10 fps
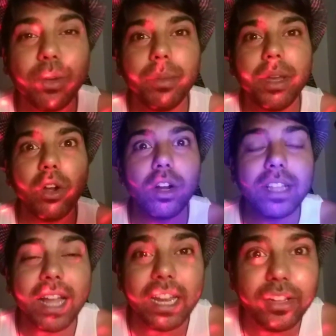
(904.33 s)
Oh my god,
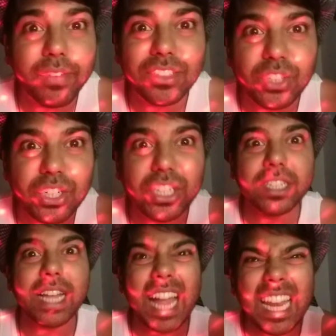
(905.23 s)
the Caliph has
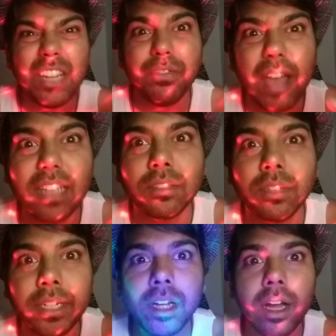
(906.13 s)
returned, the Caliph has
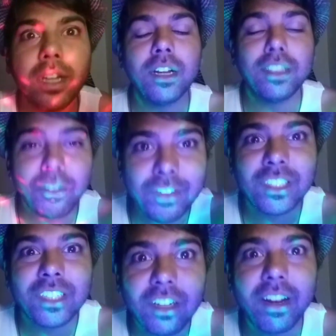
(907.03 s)
returned, the
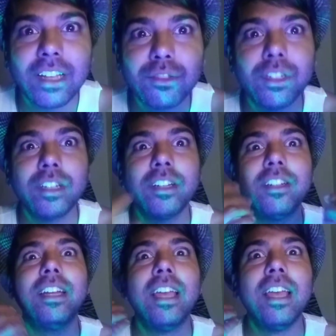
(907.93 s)
Vizier has
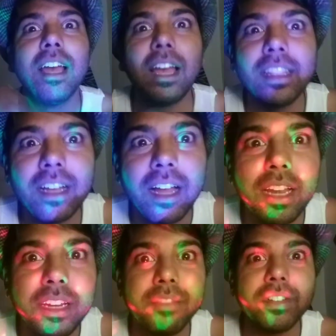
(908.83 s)
returned, and the
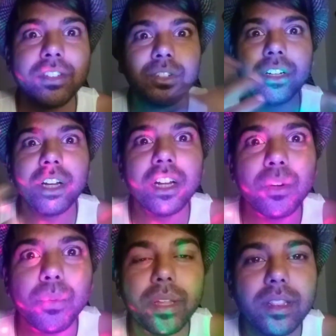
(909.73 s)
Caliph is
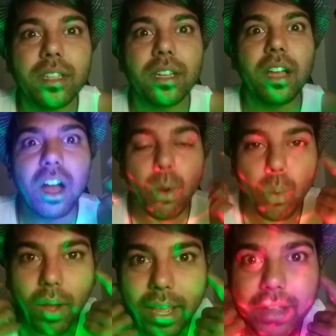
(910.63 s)
returned with a
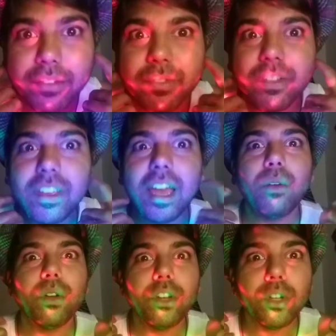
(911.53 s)
wife. We
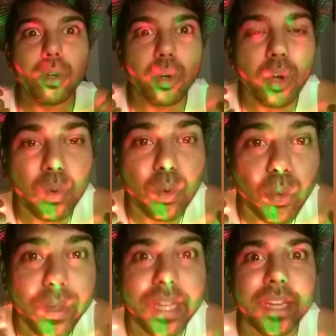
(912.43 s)
have a new
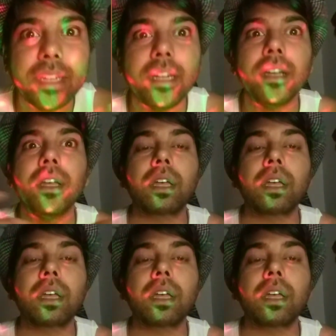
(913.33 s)
queen.